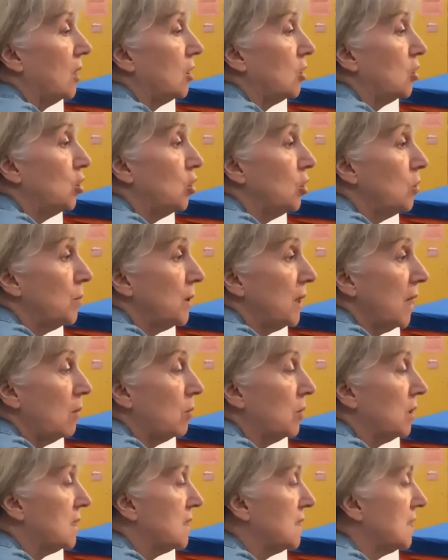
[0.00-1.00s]
you'll be
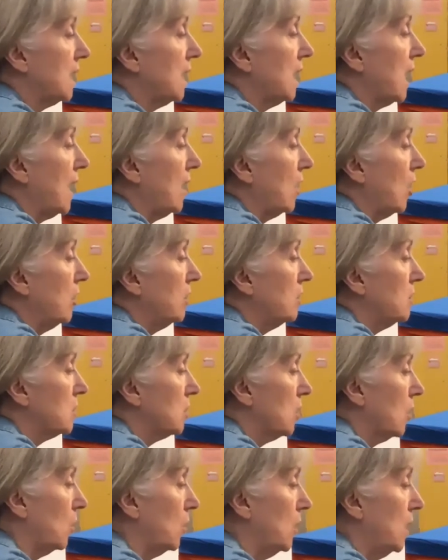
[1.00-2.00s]
able to see it. And
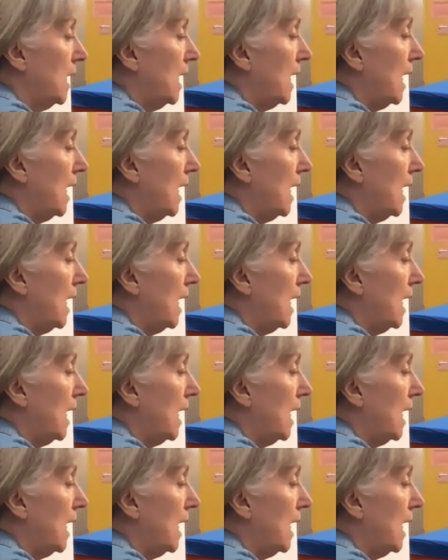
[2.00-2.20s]
also